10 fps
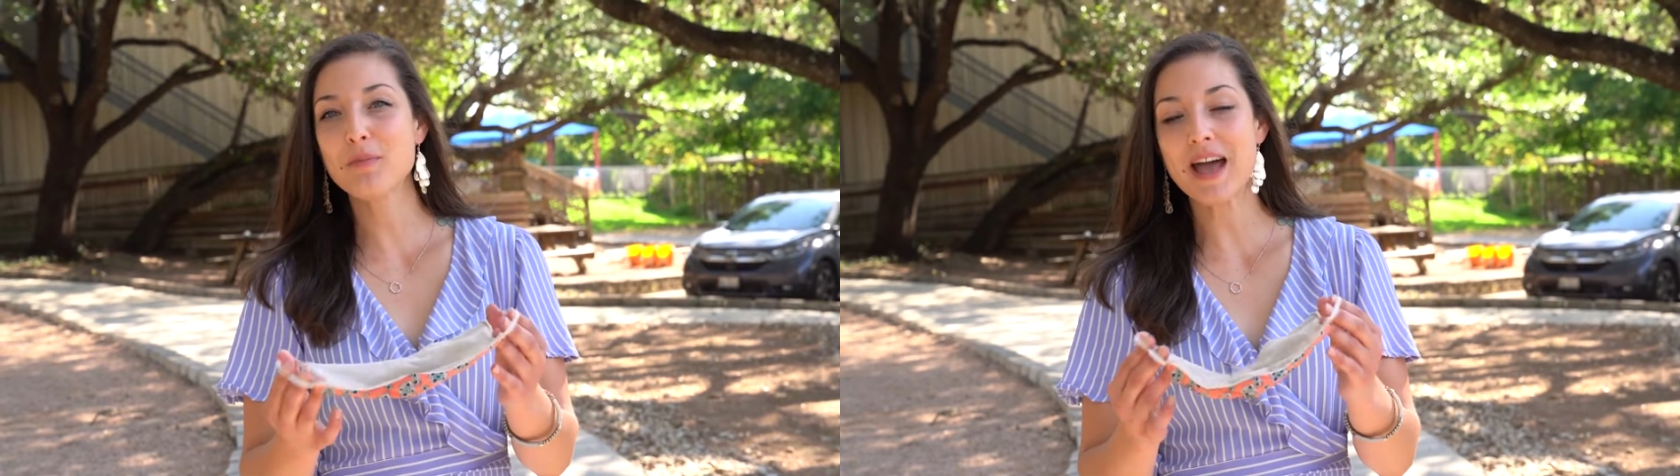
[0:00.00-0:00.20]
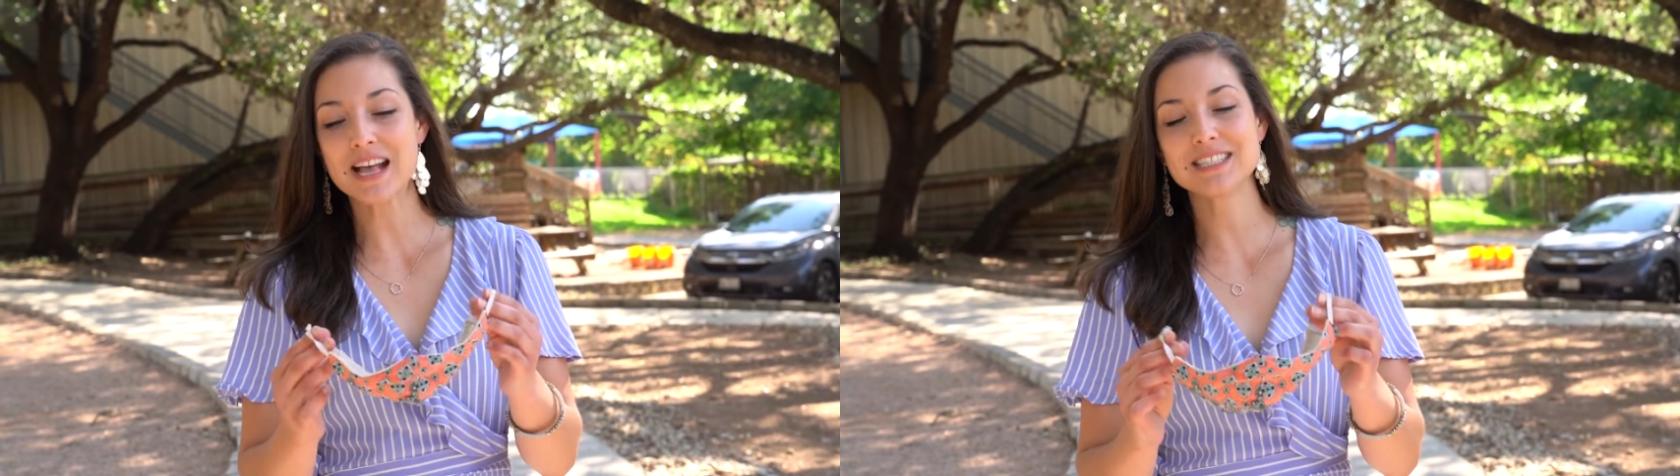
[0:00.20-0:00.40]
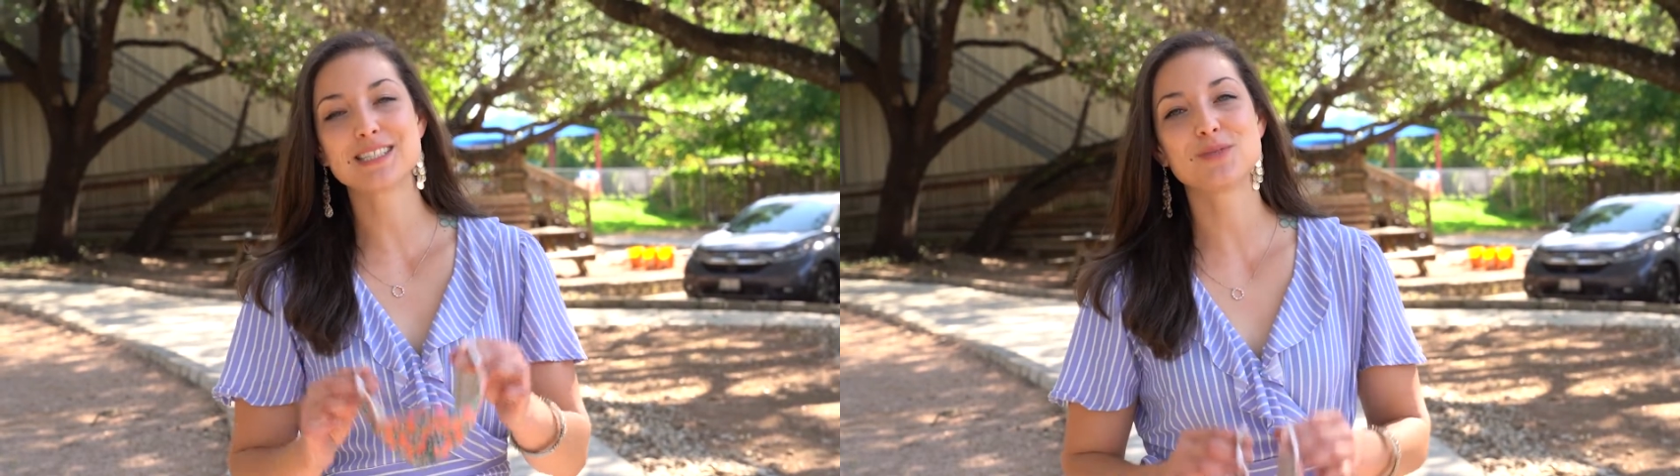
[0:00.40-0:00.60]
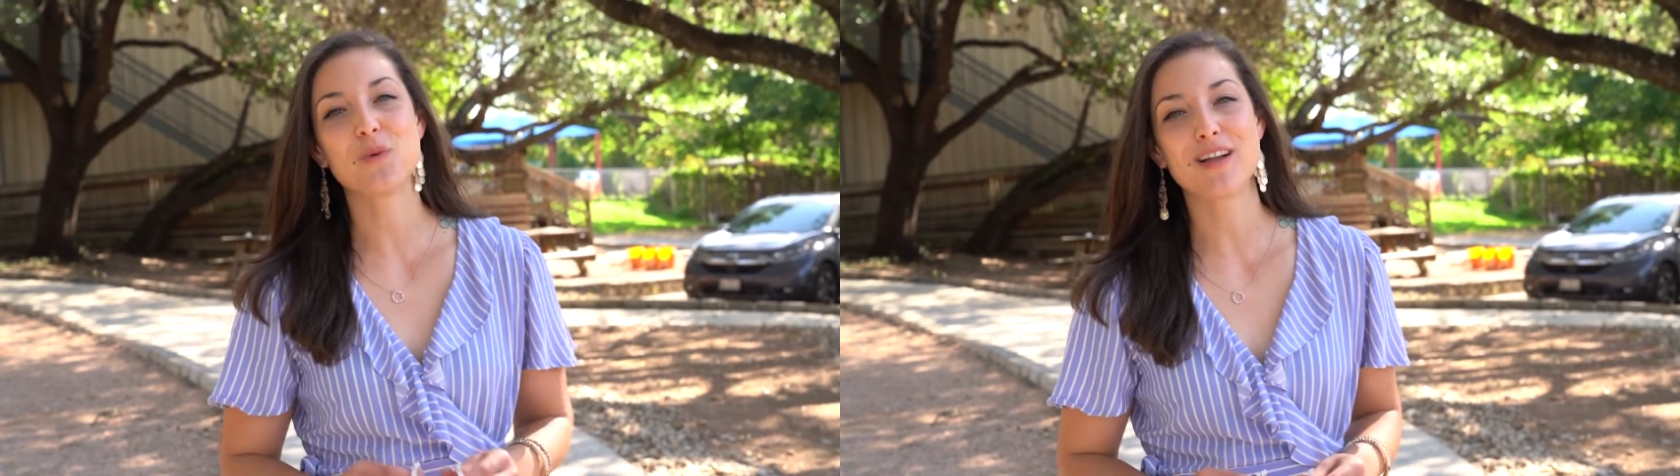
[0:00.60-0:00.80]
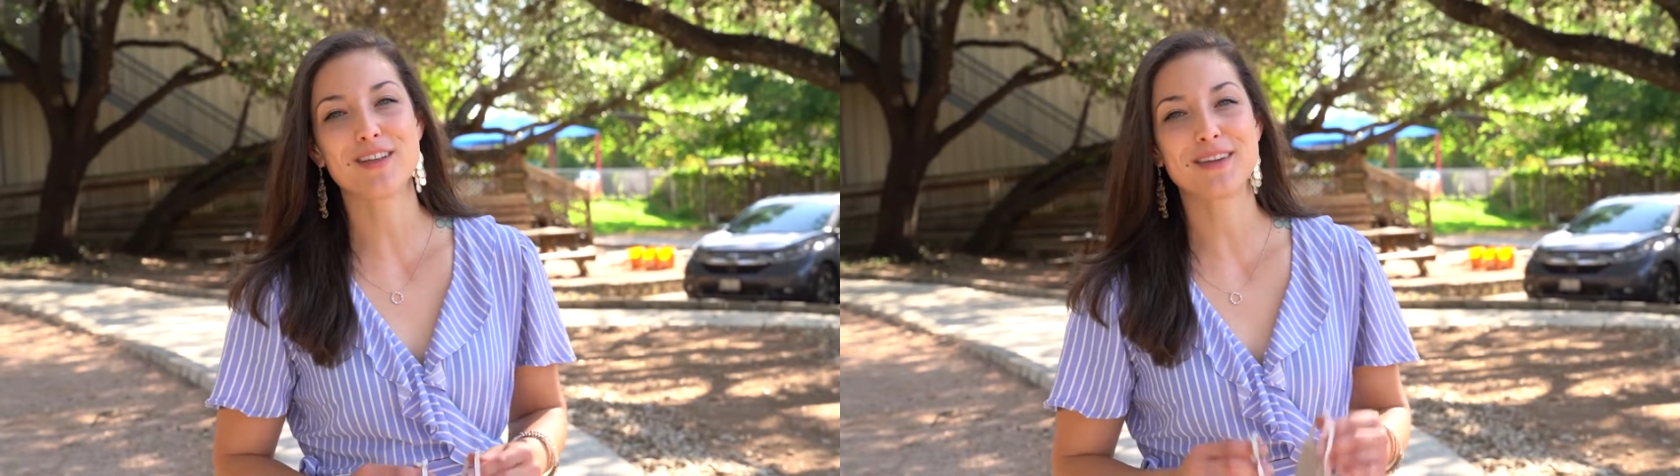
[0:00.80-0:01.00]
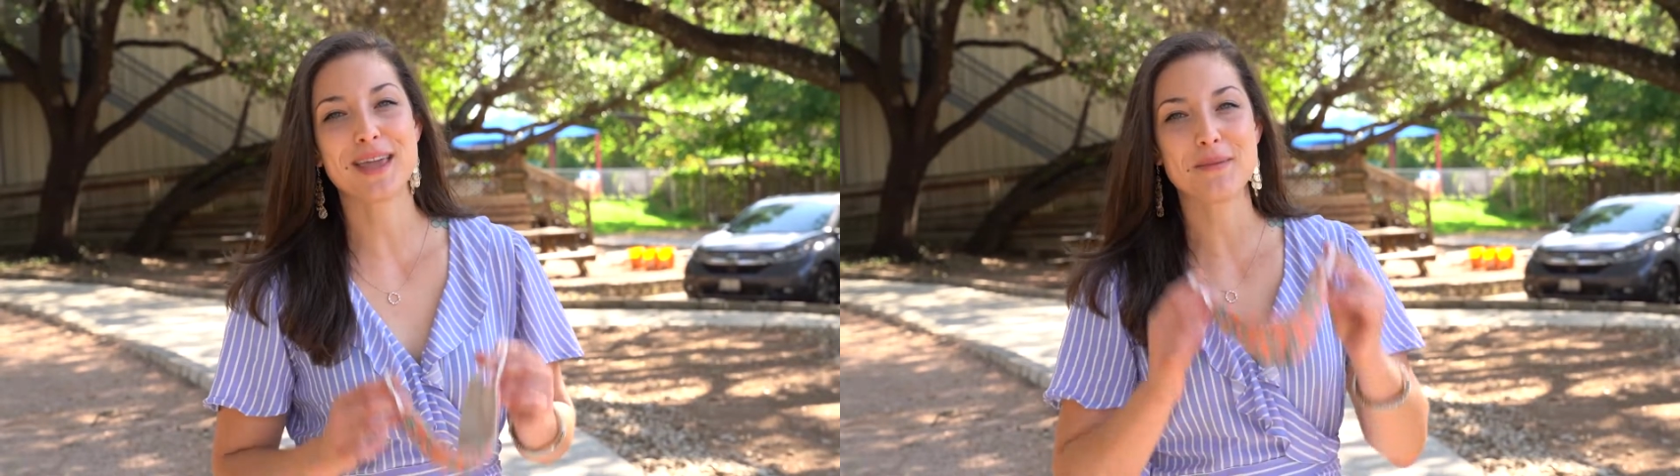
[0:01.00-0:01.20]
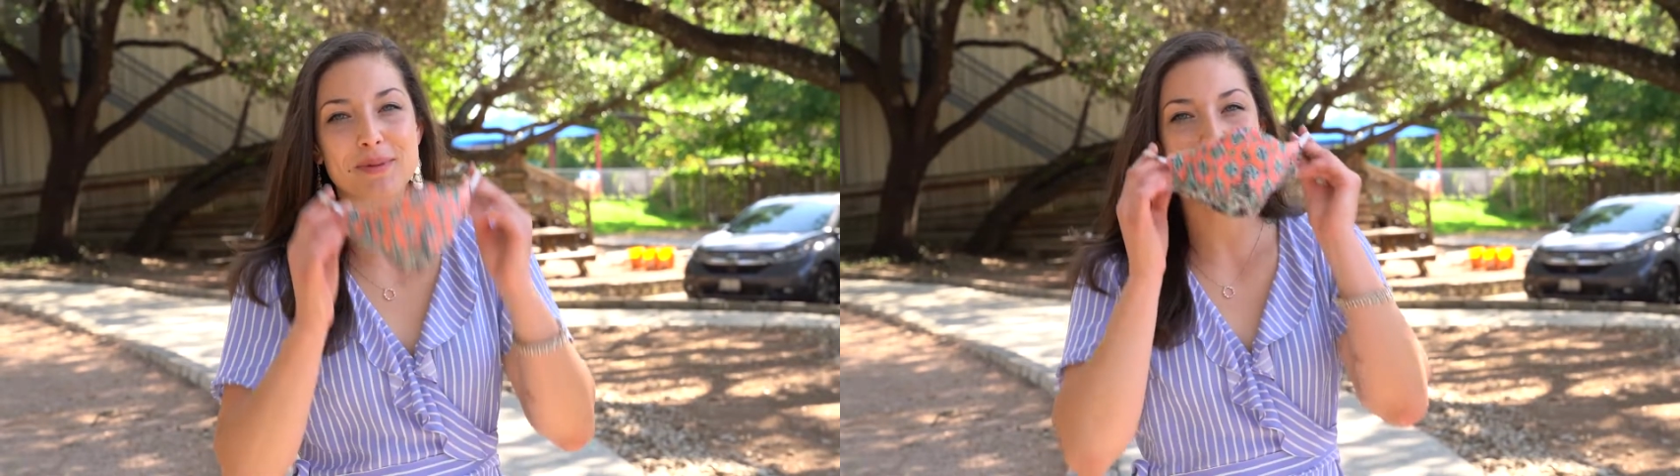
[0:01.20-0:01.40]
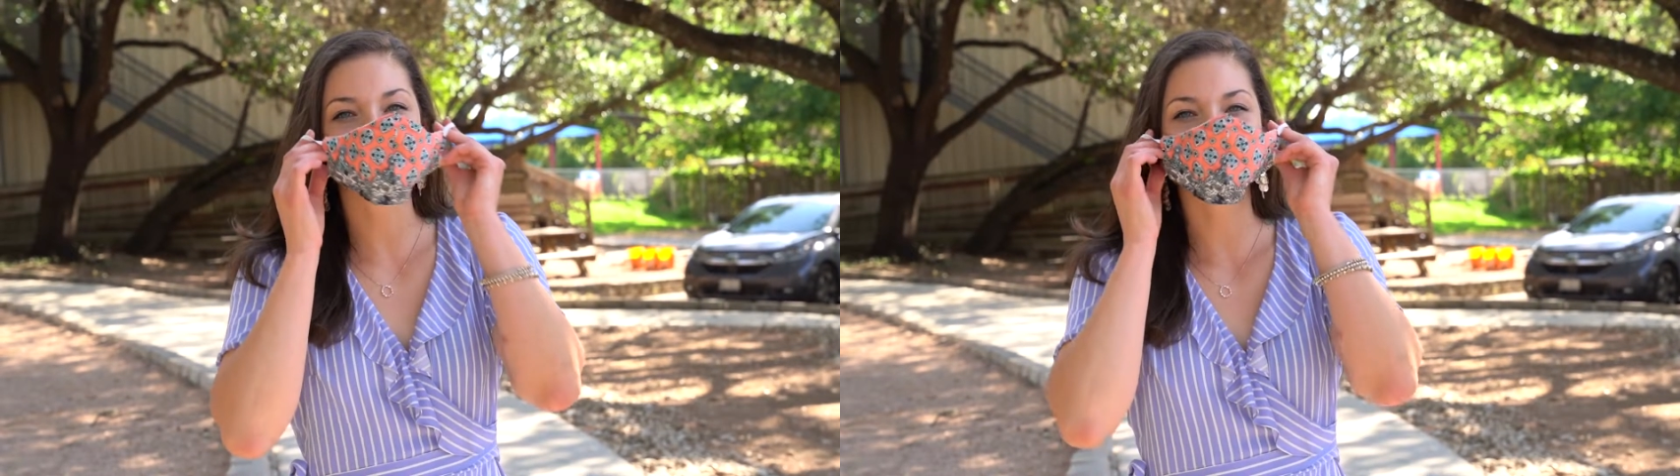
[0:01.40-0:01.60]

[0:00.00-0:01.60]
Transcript: masks while on campus.